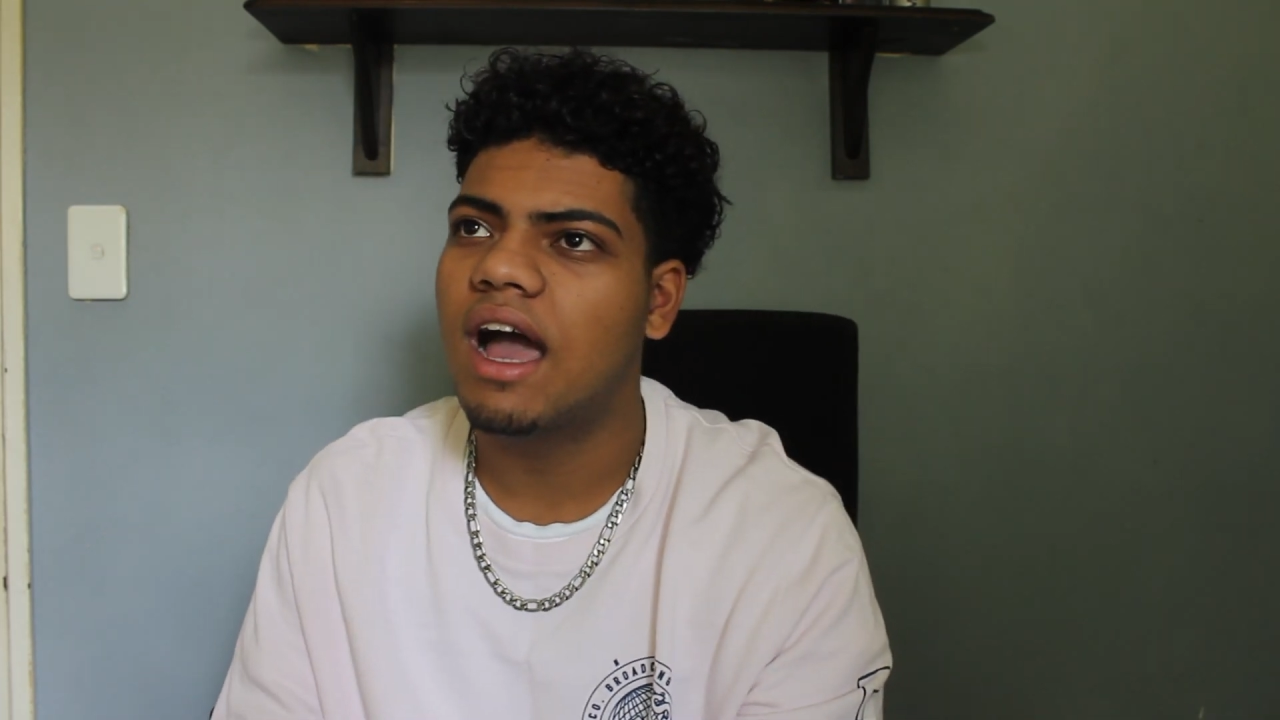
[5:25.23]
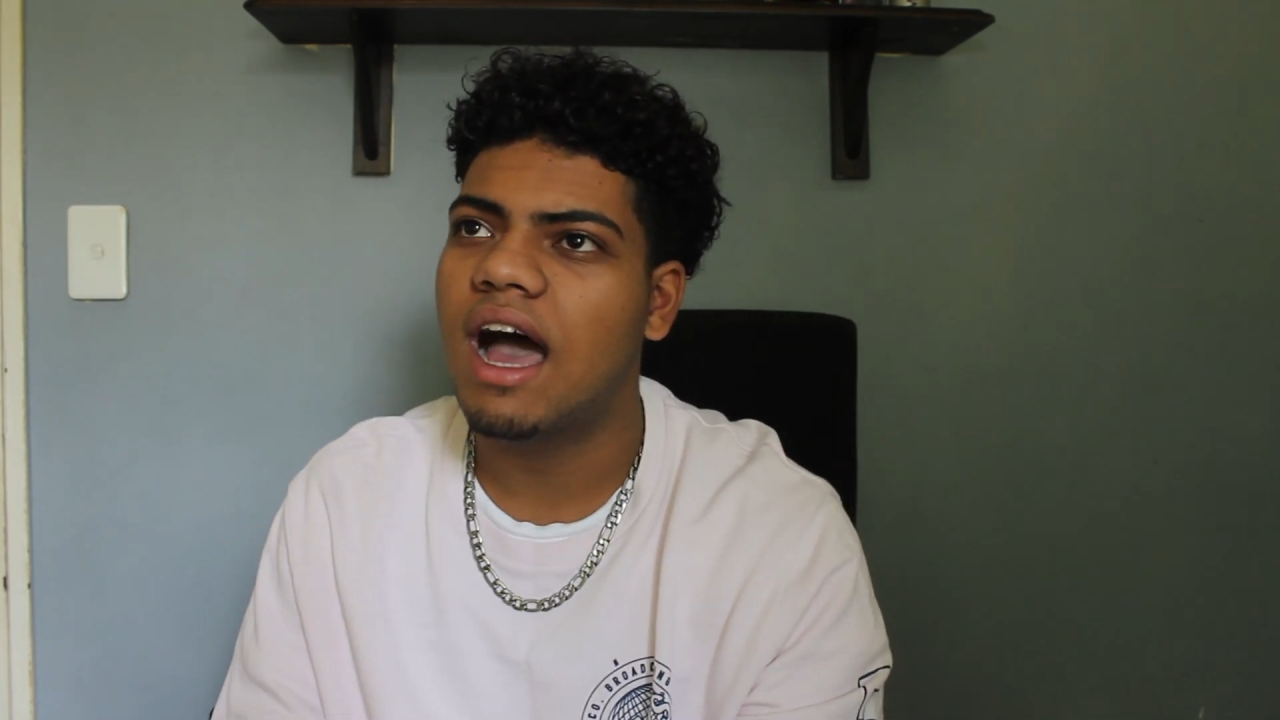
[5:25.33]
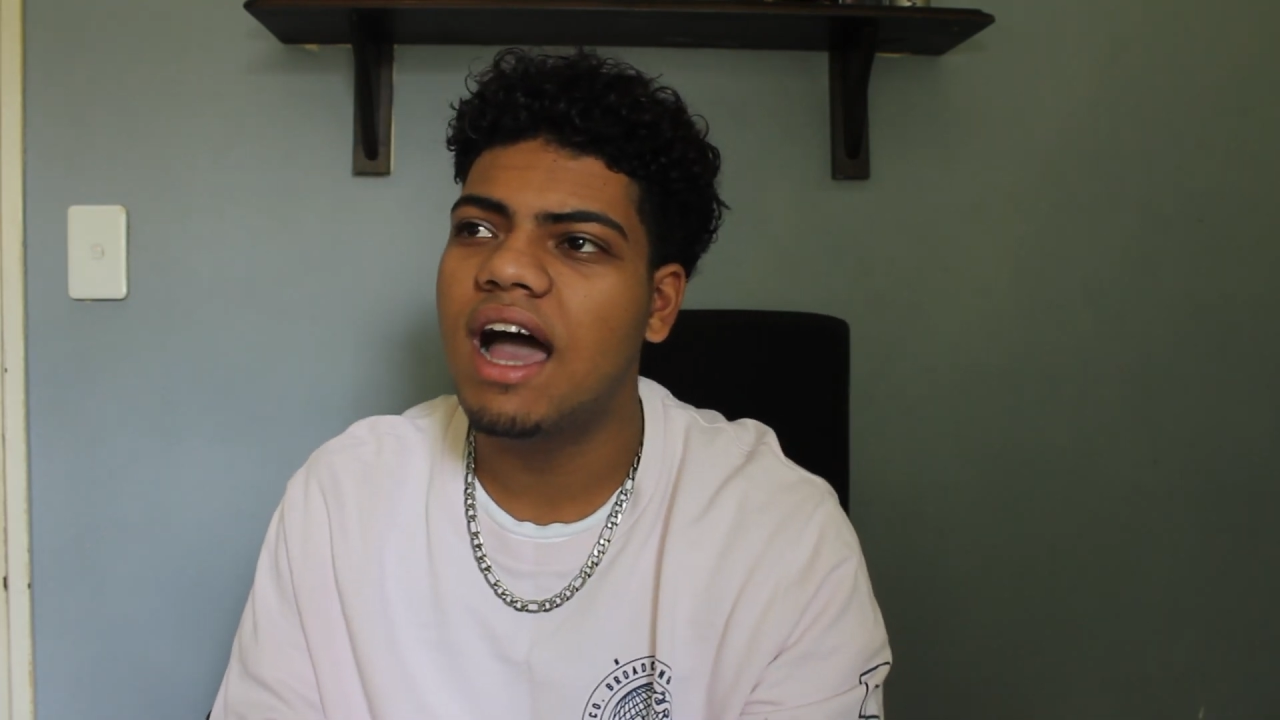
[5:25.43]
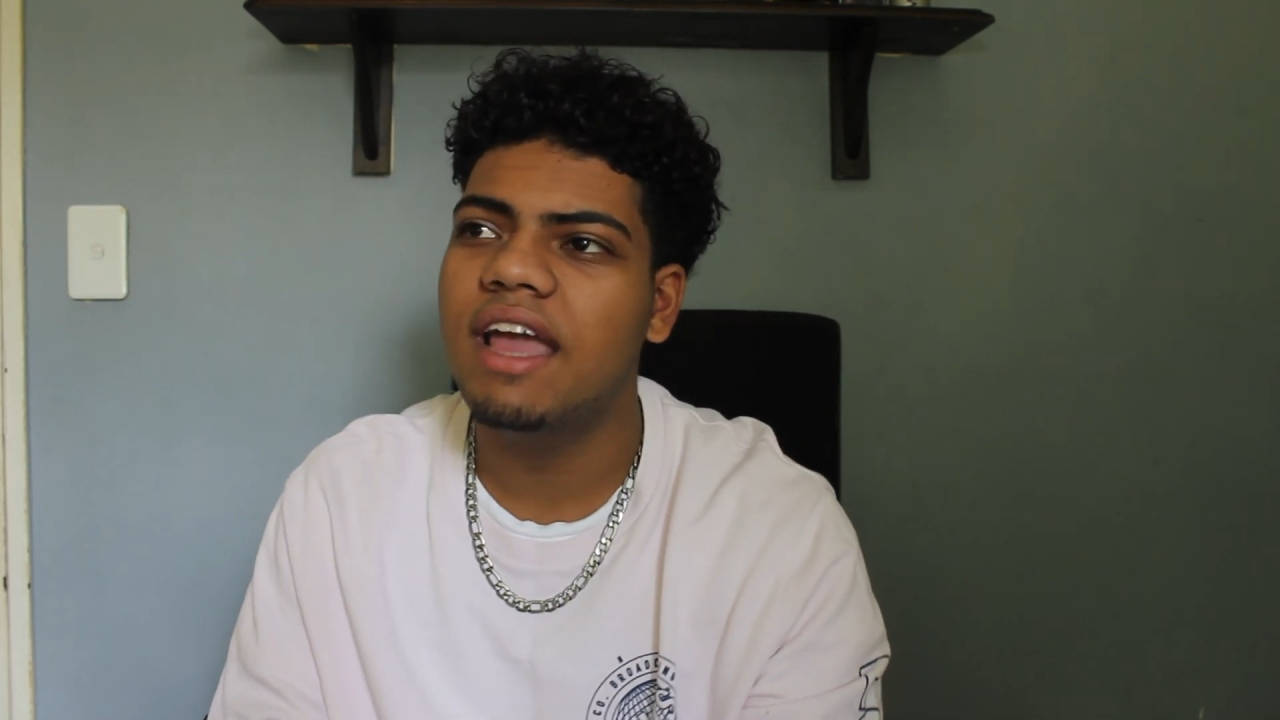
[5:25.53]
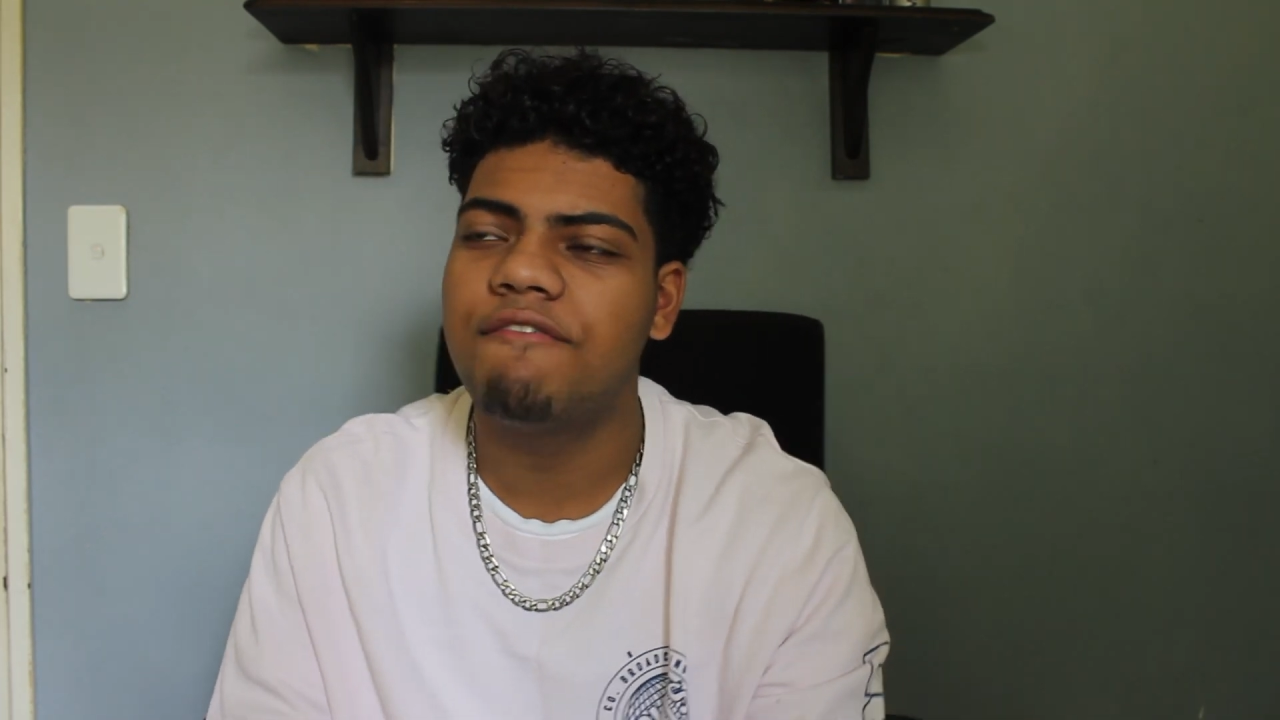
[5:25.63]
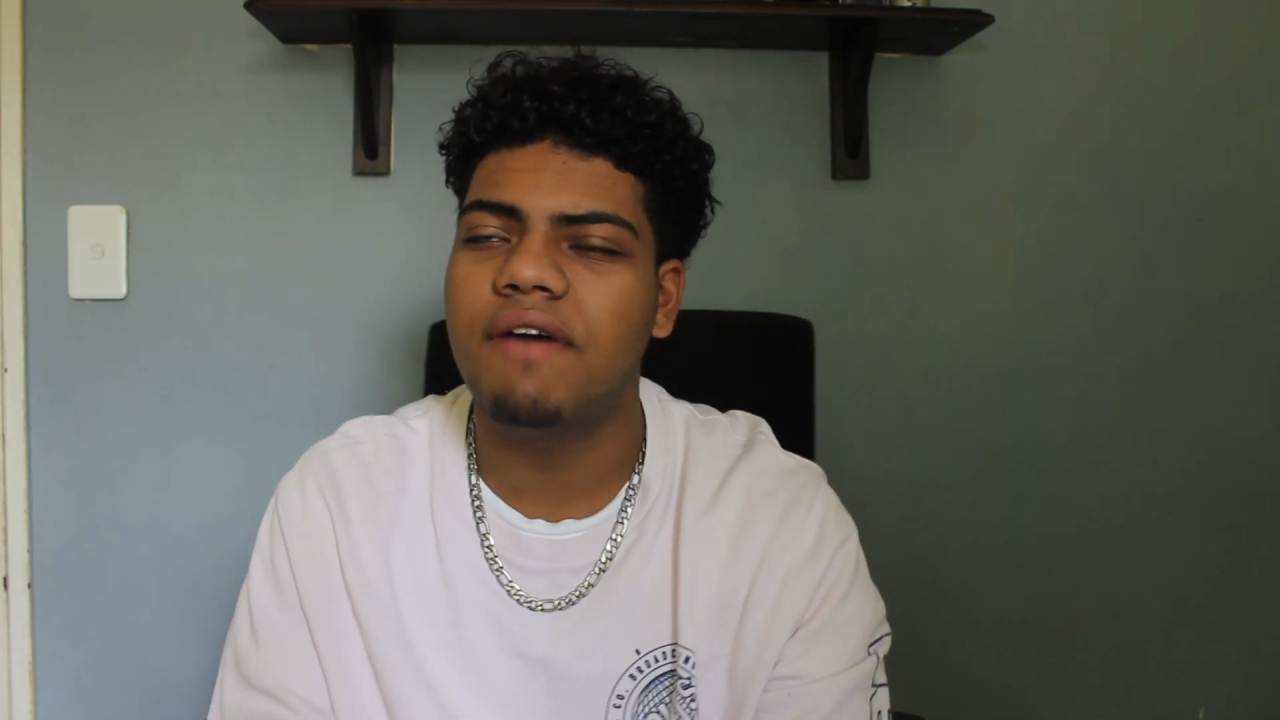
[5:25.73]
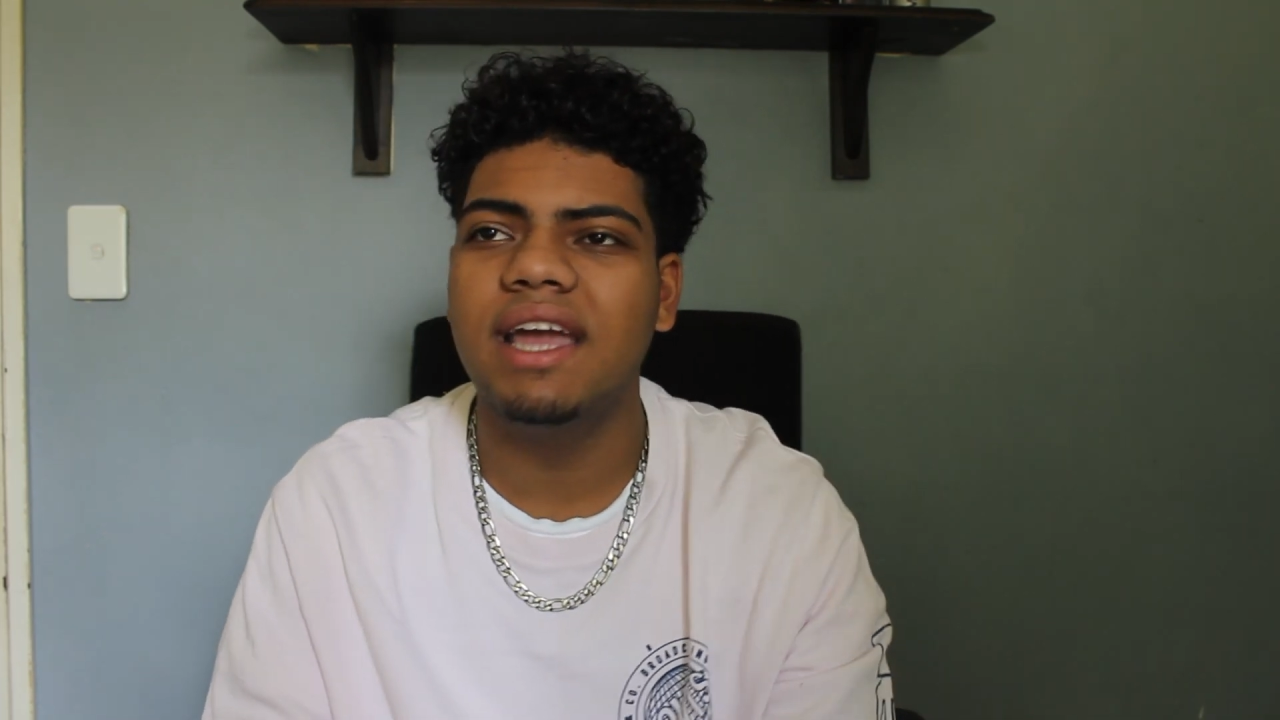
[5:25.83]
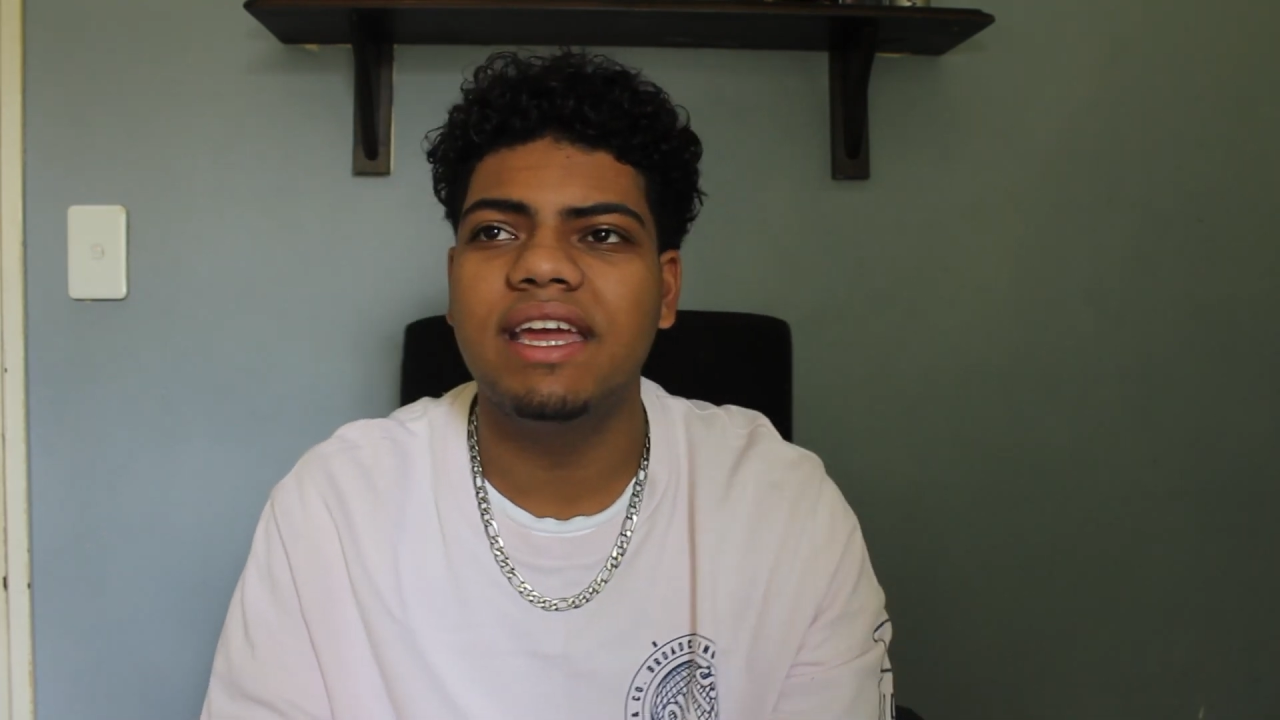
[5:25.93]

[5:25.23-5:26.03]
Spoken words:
if I